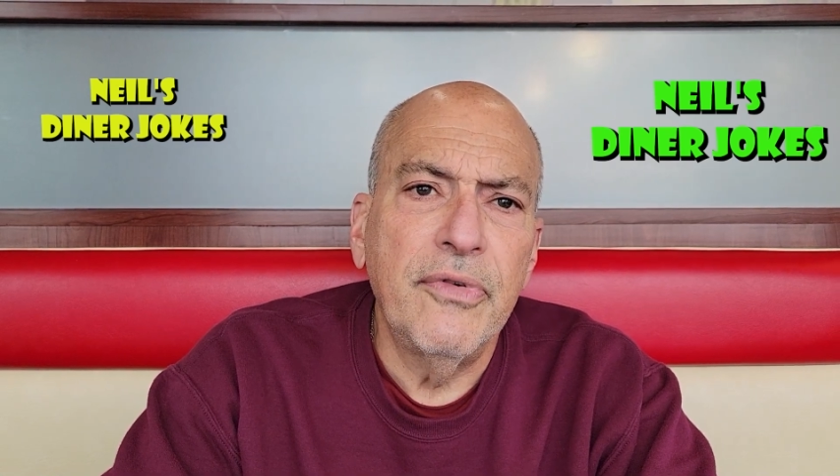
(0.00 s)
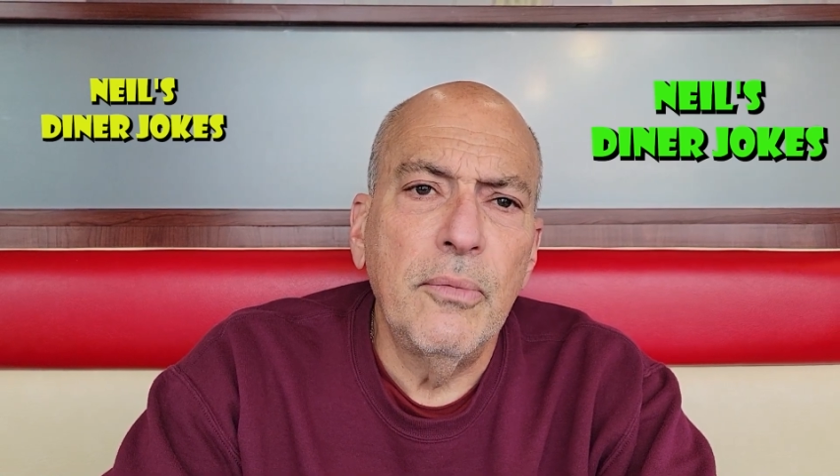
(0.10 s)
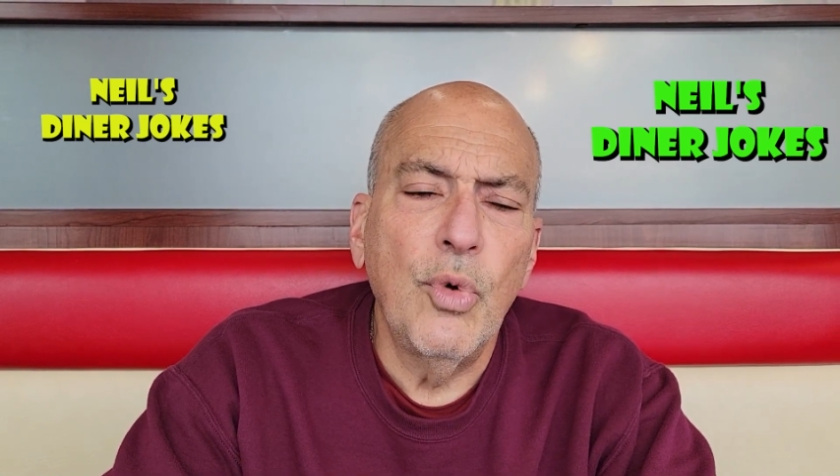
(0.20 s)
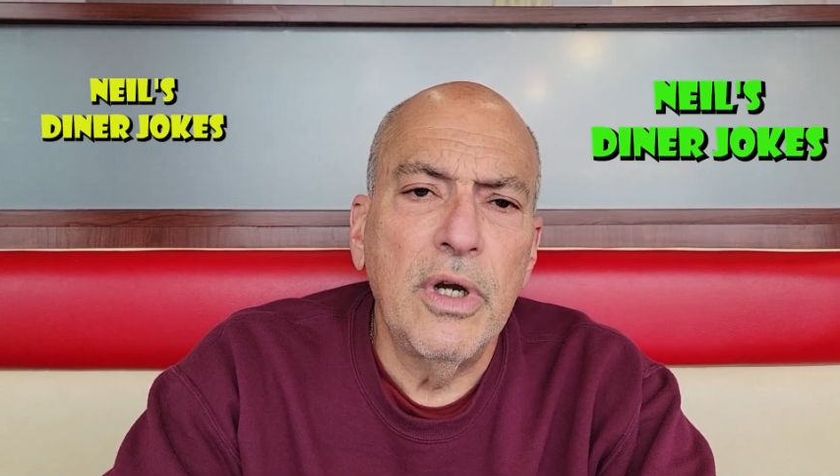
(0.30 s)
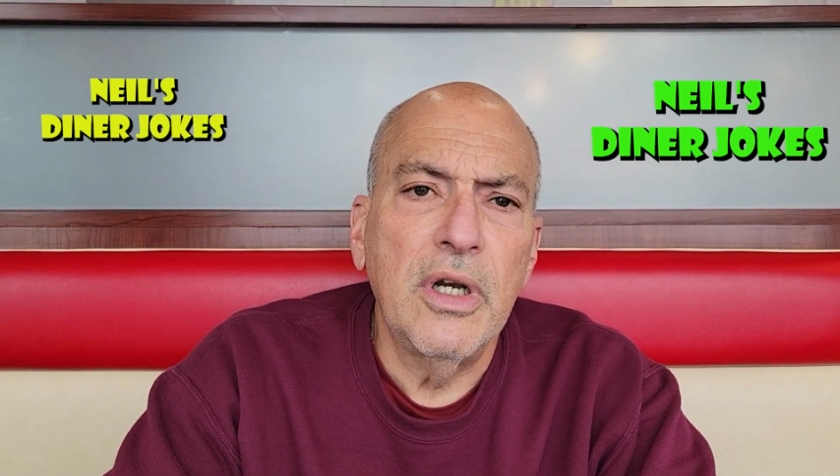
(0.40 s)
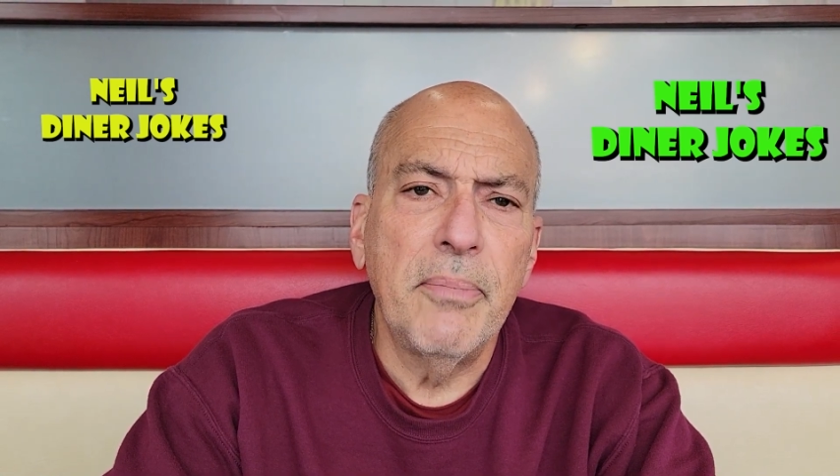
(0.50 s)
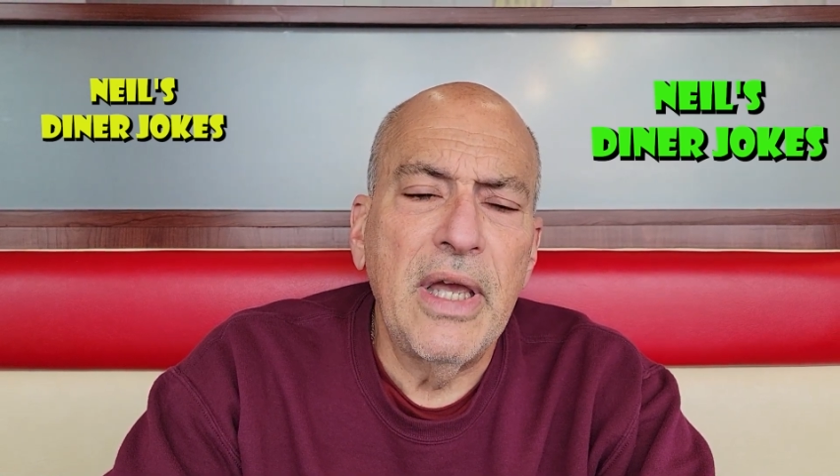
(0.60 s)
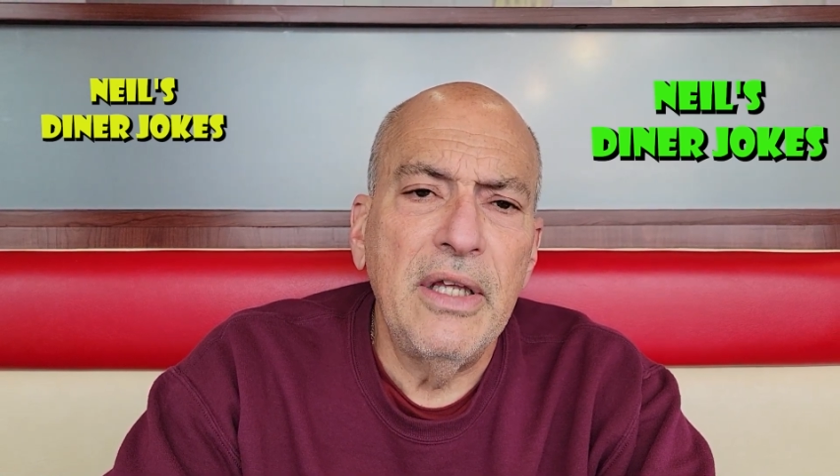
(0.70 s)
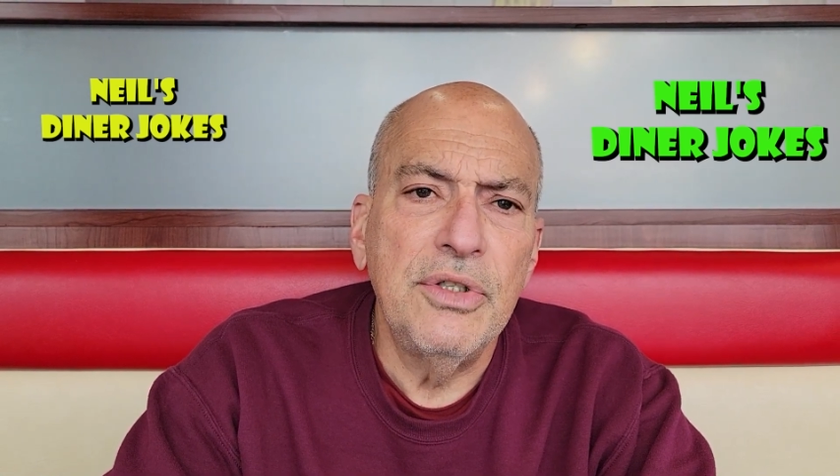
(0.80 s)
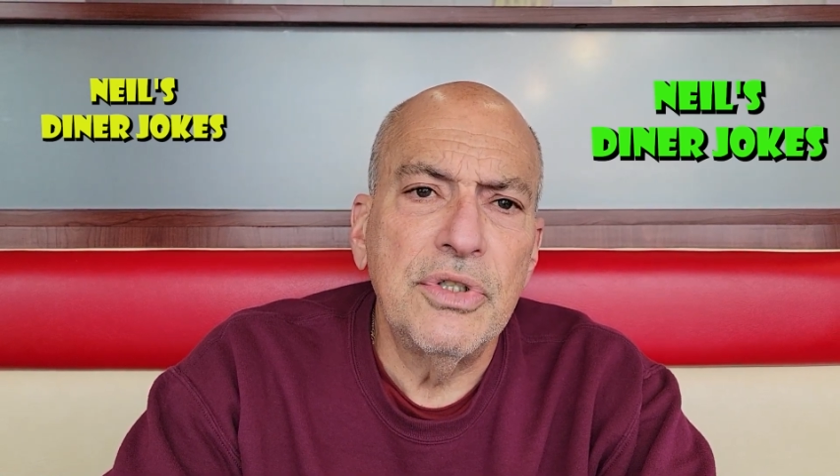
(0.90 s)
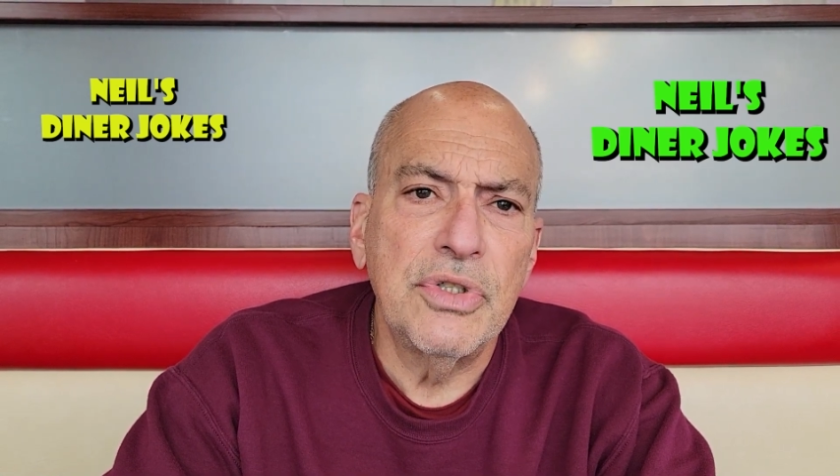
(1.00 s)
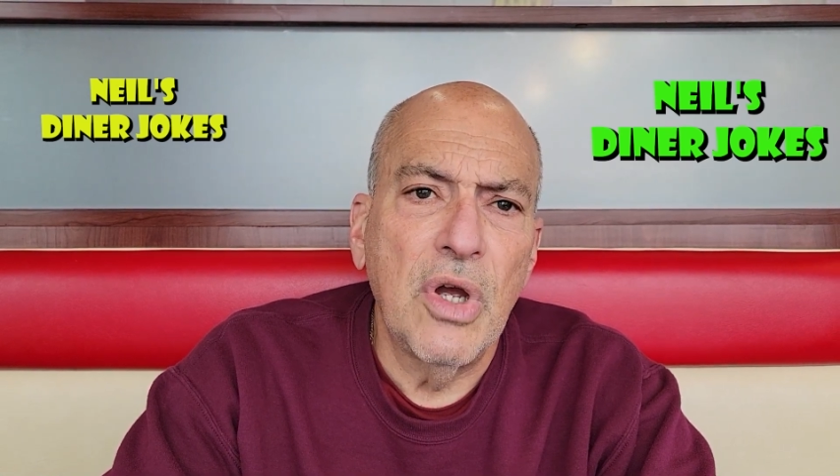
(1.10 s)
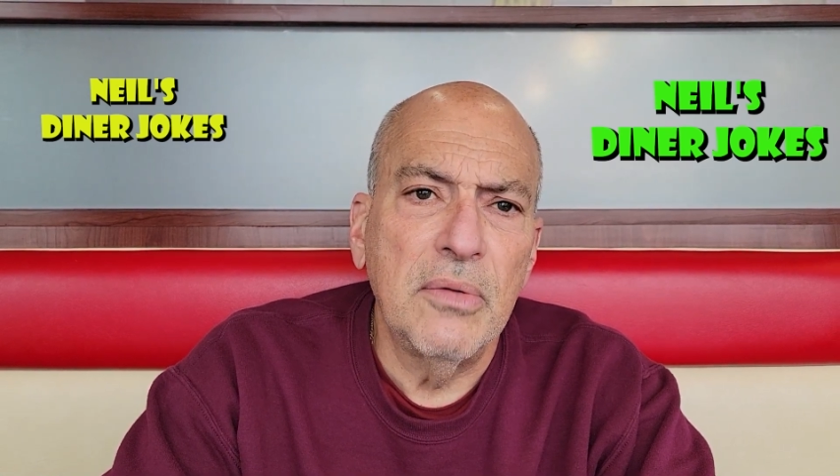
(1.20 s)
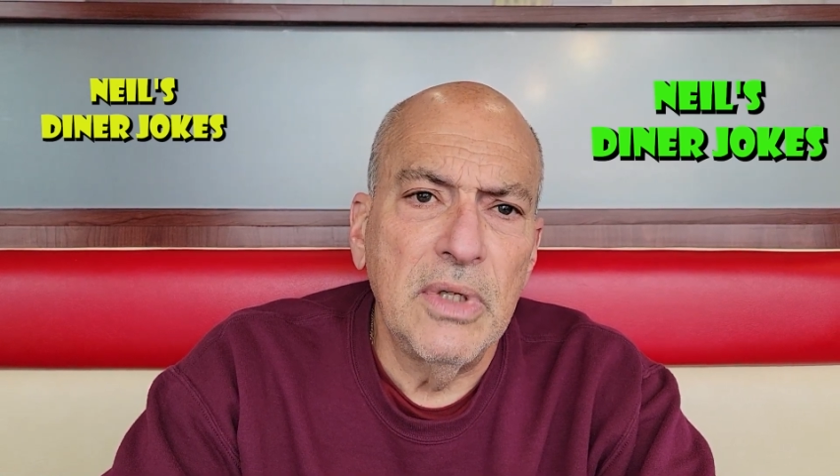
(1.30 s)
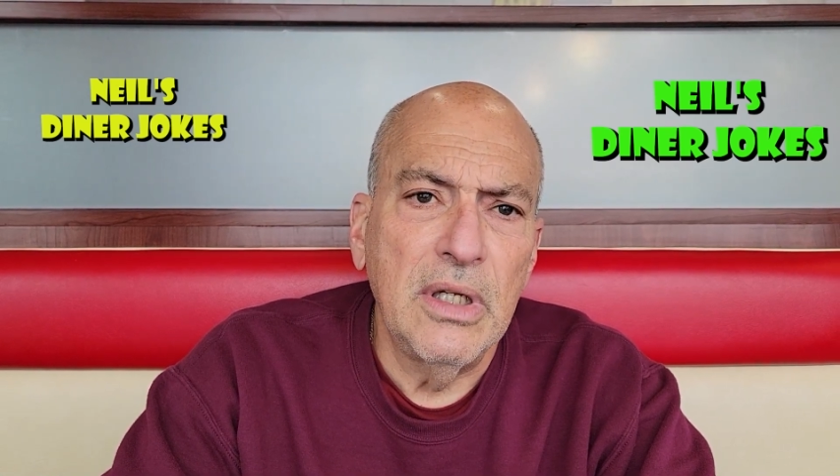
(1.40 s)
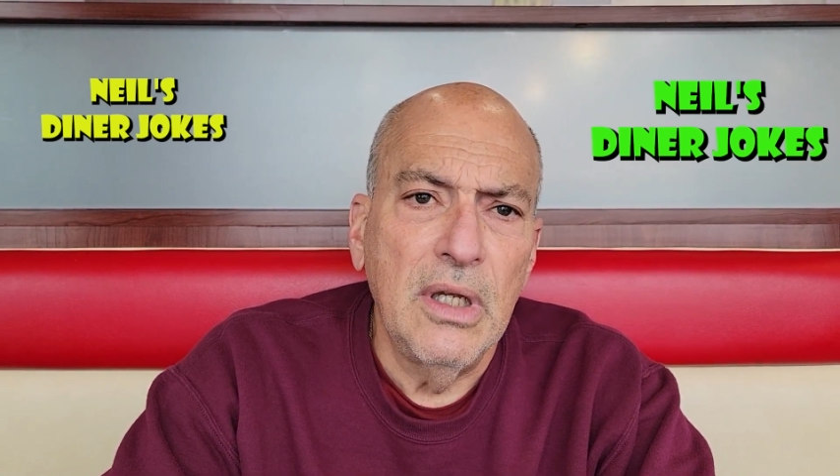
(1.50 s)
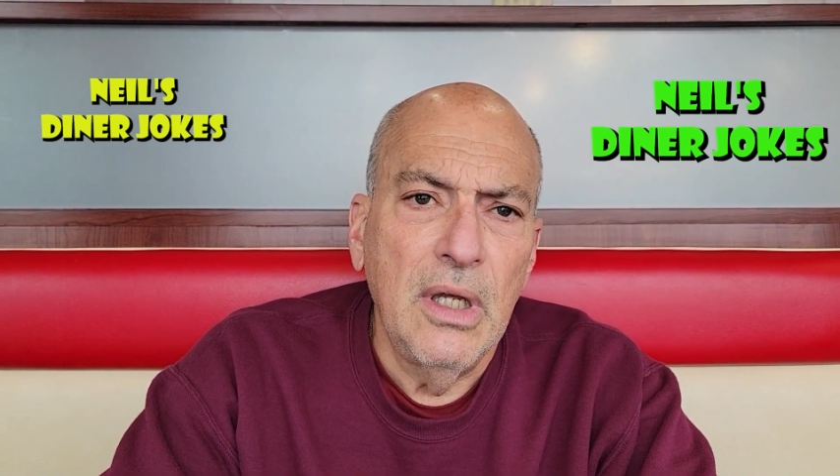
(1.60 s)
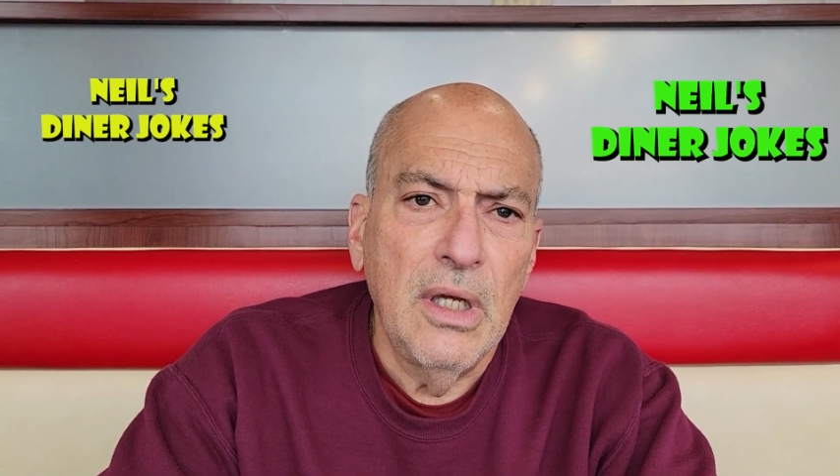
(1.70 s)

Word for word: from one of the pages on it.